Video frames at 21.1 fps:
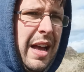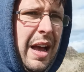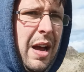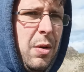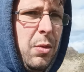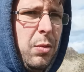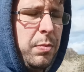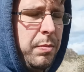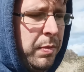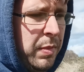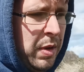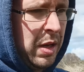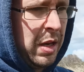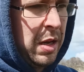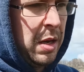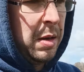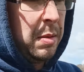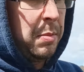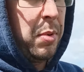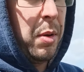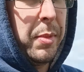out,
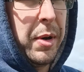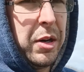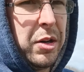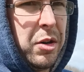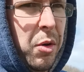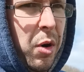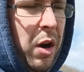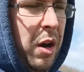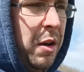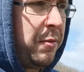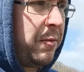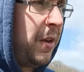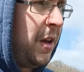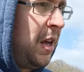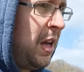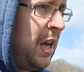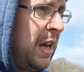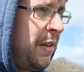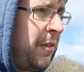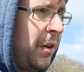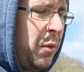put them in a new hive.
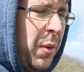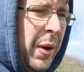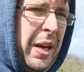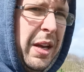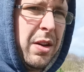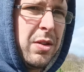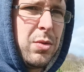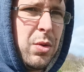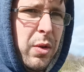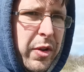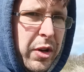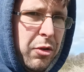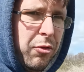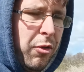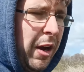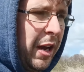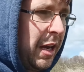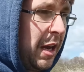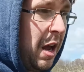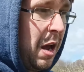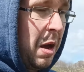The queen goes with it
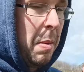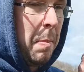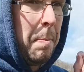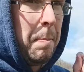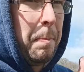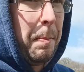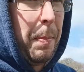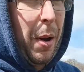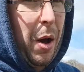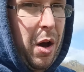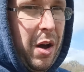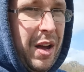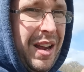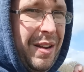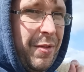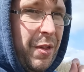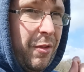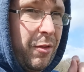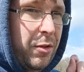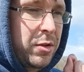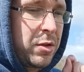great, but
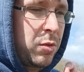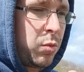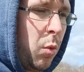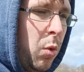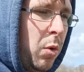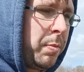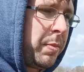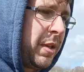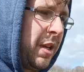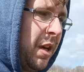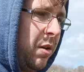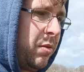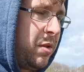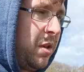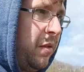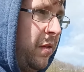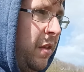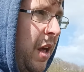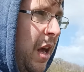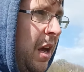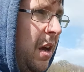if there are swarm cells
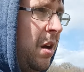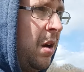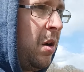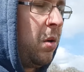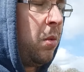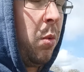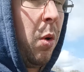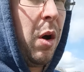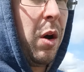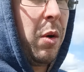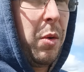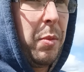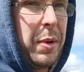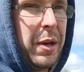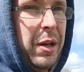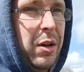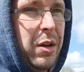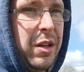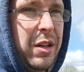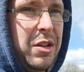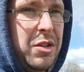in there, what I will be
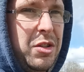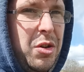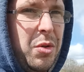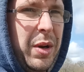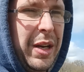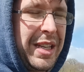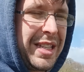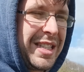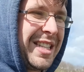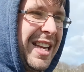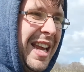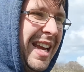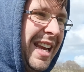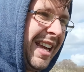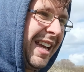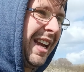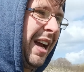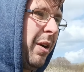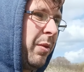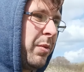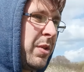looking at doing is
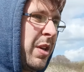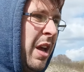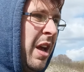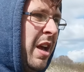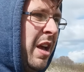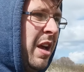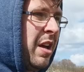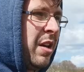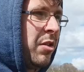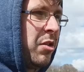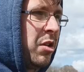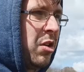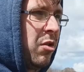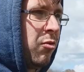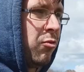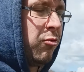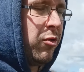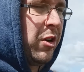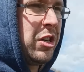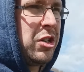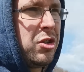taking out the
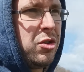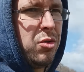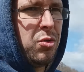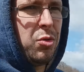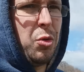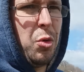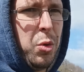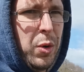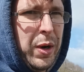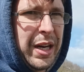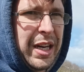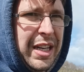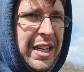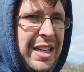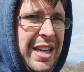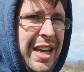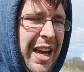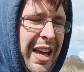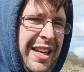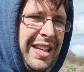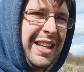original
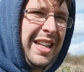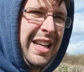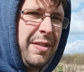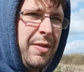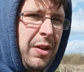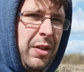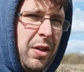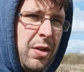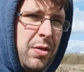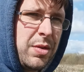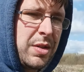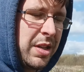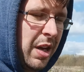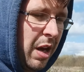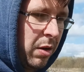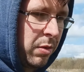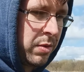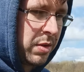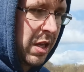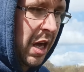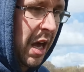queen and leaving those
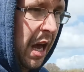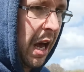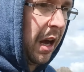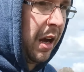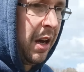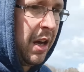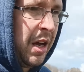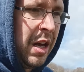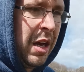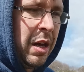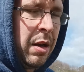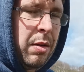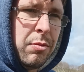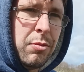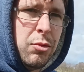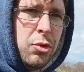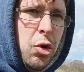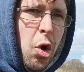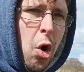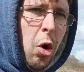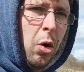cells there,
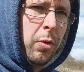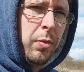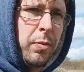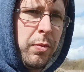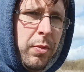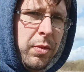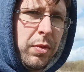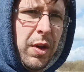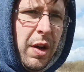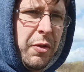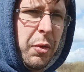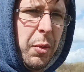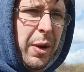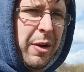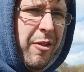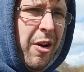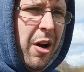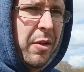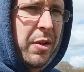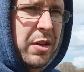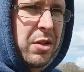not the other way
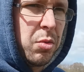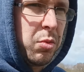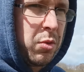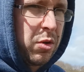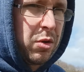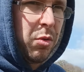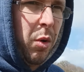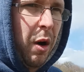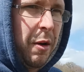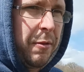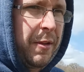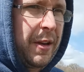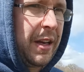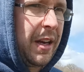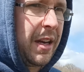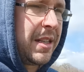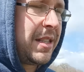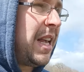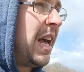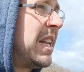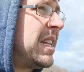around, which is what I think
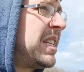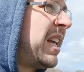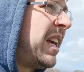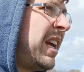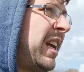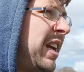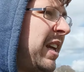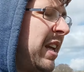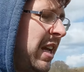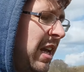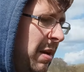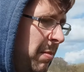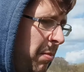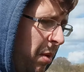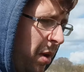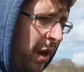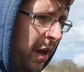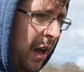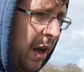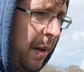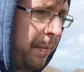I said in
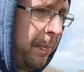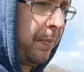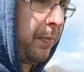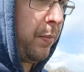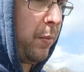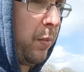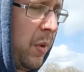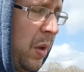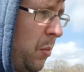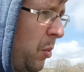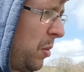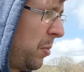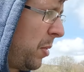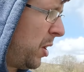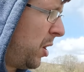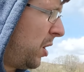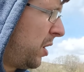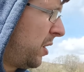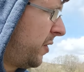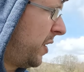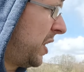my um, in one of
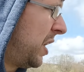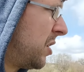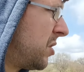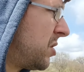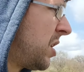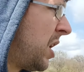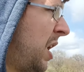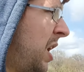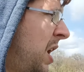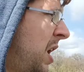my earlier videos.